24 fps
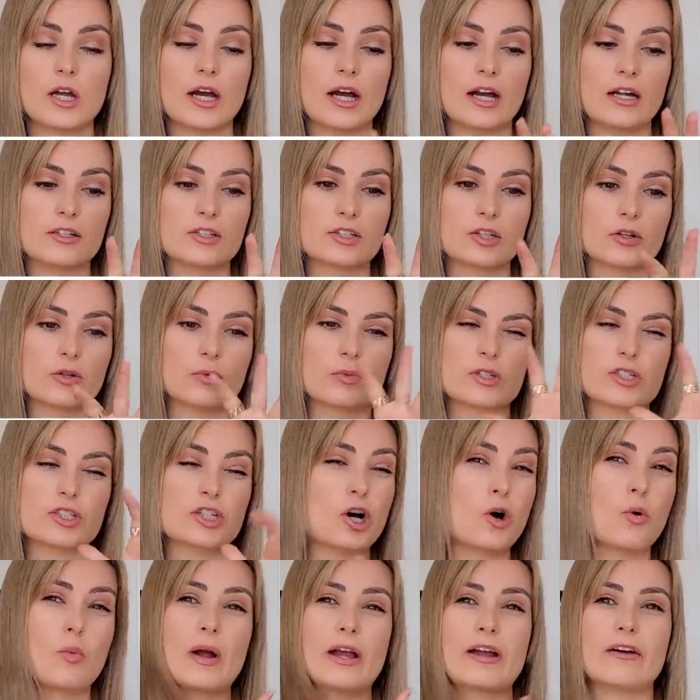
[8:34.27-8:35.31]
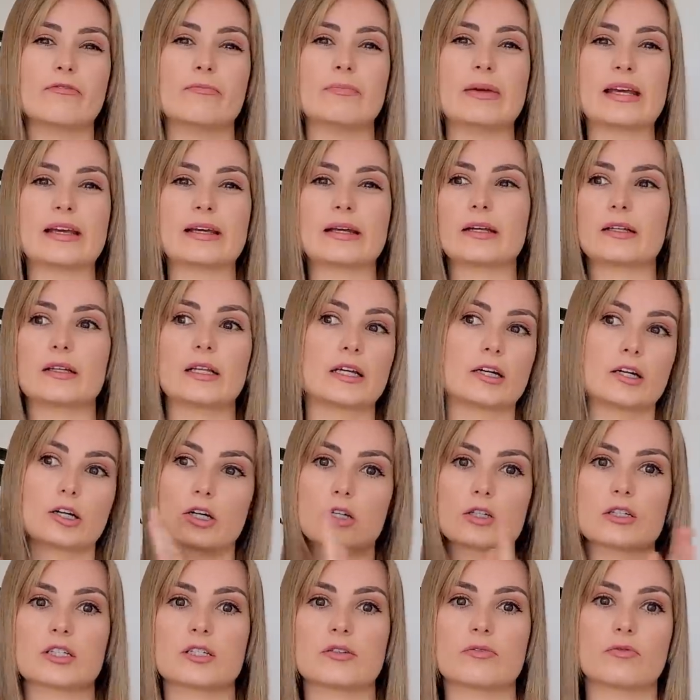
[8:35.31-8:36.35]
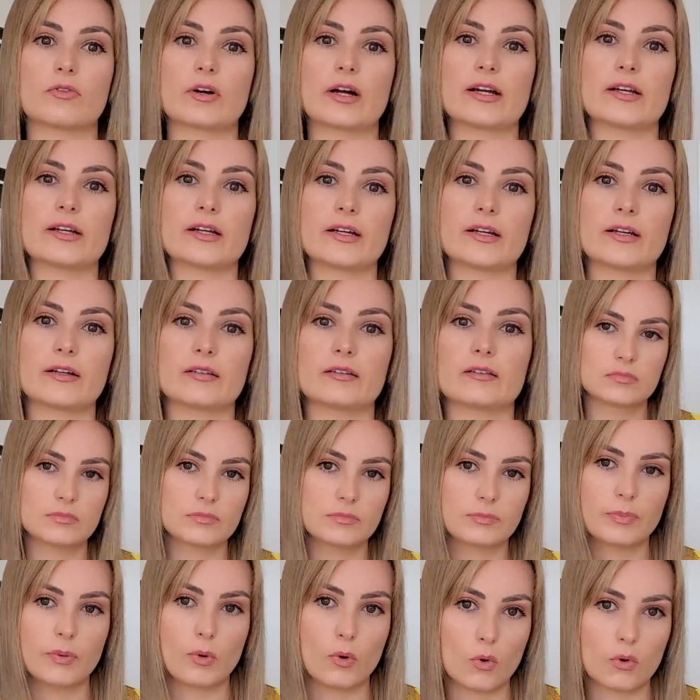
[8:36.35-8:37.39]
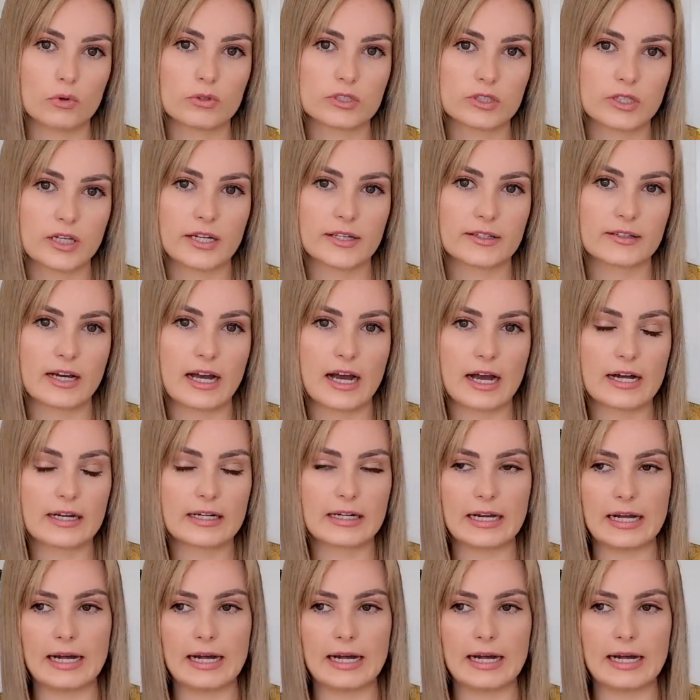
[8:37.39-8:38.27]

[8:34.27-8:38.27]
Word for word: And so there was no way of making like cursive writing bold like that.